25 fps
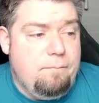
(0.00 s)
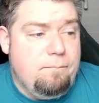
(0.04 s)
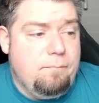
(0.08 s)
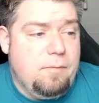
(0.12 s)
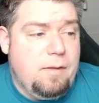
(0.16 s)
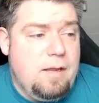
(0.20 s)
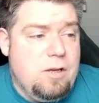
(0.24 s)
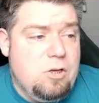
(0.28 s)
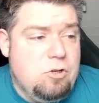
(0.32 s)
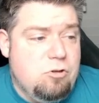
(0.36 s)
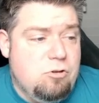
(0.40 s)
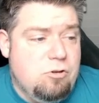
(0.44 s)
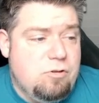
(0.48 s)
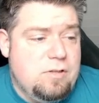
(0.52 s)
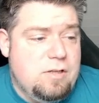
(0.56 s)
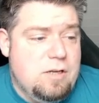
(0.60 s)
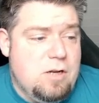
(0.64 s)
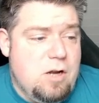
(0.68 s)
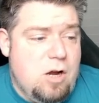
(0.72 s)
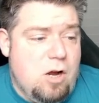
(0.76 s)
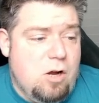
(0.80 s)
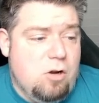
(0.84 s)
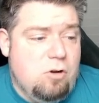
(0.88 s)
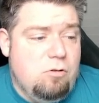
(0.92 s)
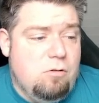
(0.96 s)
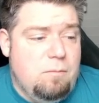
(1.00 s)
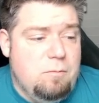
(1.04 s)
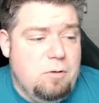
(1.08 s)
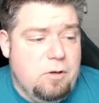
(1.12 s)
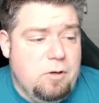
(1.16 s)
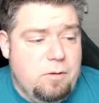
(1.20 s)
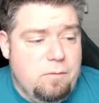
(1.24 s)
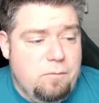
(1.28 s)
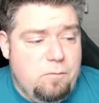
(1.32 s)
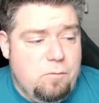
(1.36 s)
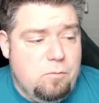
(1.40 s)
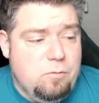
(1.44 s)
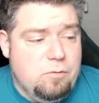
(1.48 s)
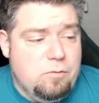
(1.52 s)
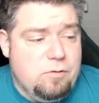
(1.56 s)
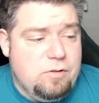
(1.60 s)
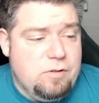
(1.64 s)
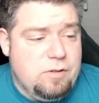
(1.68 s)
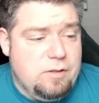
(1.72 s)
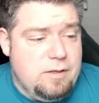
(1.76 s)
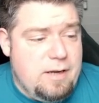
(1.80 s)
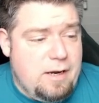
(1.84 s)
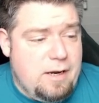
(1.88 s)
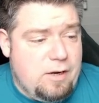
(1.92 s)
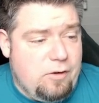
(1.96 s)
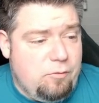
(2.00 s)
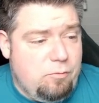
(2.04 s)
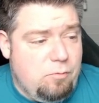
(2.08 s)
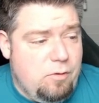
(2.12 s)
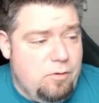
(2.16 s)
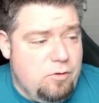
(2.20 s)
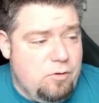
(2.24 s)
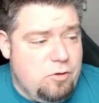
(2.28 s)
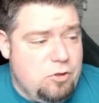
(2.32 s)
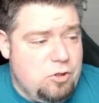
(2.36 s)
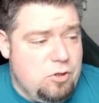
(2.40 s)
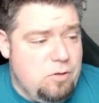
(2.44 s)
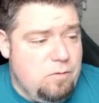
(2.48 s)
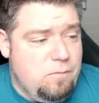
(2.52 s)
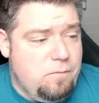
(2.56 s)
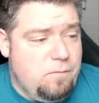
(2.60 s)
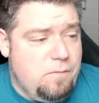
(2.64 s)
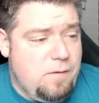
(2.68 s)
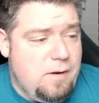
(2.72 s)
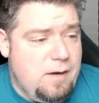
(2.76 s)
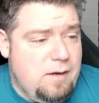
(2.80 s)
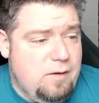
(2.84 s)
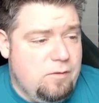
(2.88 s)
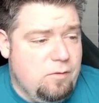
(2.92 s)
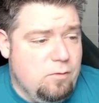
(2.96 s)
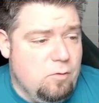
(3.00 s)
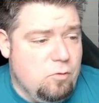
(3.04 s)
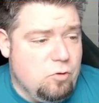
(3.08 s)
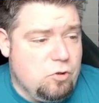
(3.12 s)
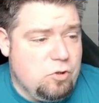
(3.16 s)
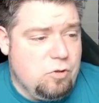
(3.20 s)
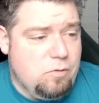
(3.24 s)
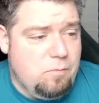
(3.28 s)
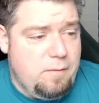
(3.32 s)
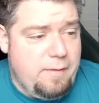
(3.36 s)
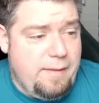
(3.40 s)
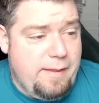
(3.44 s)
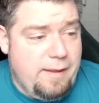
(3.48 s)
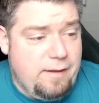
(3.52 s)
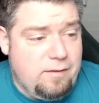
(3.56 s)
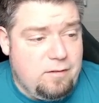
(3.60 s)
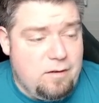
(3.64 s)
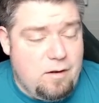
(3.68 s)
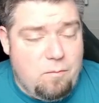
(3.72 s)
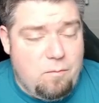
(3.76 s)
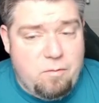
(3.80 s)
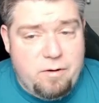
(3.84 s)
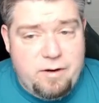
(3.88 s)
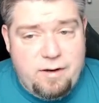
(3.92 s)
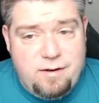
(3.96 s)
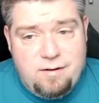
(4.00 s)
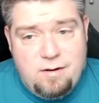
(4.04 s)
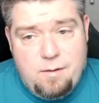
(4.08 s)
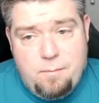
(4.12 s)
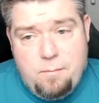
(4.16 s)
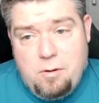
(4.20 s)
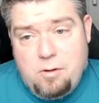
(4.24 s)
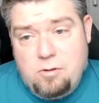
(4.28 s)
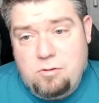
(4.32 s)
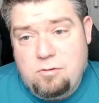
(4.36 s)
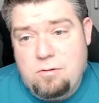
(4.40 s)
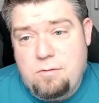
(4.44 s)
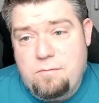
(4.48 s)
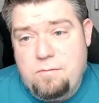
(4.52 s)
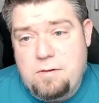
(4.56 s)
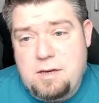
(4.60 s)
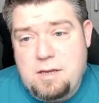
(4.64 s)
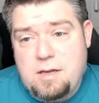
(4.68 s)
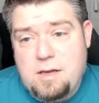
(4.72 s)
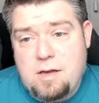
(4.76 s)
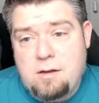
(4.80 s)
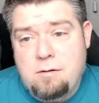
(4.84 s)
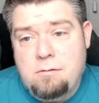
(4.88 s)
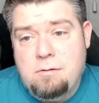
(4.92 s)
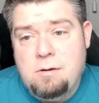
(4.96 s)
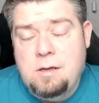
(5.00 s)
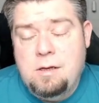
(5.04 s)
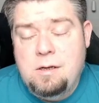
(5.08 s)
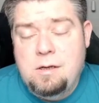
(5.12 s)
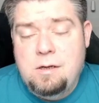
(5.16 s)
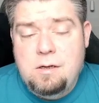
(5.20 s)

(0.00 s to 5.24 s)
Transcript: interesting article. I'm looking forward to the next one, the shooting phase. I'm not sure when that's up. When it's up, I'll do a video.